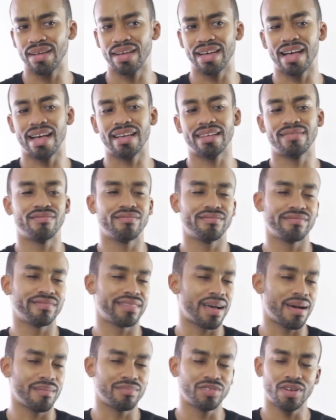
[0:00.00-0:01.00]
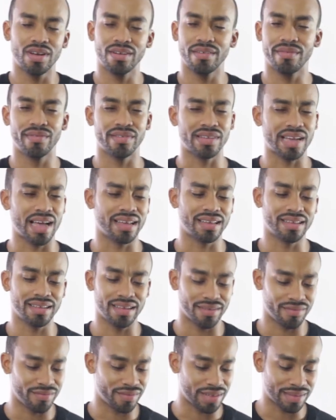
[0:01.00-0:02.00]
I'm trying
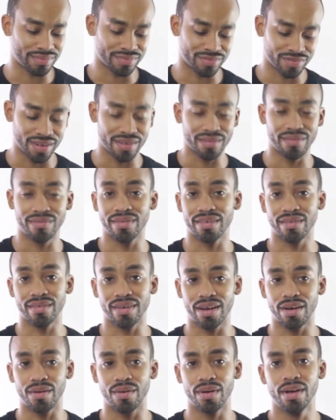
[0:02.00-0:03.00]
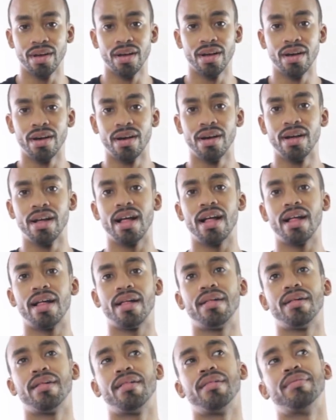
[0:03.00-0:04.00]
to figure it out.
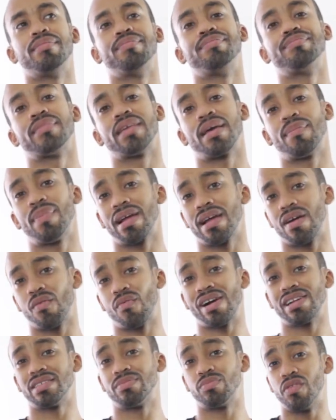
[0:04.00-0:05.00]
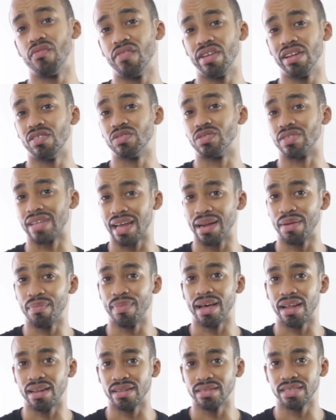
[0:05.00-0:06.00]
I probably gotta watch more videos on how to
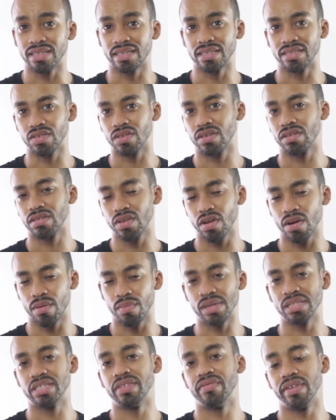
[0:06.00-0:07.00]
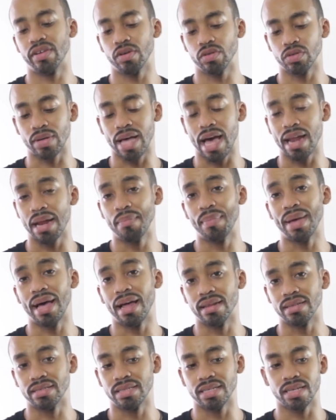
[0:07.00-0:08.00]
balance it, because there are a bunch of videos on how to
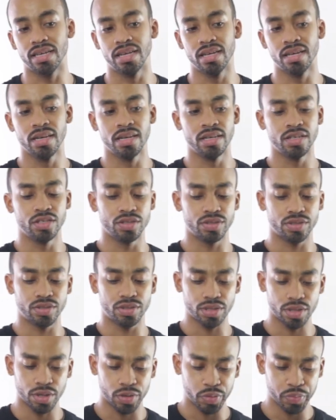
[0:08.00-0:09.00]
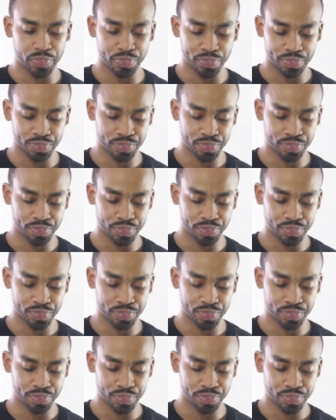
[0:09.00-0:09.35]
balance it. So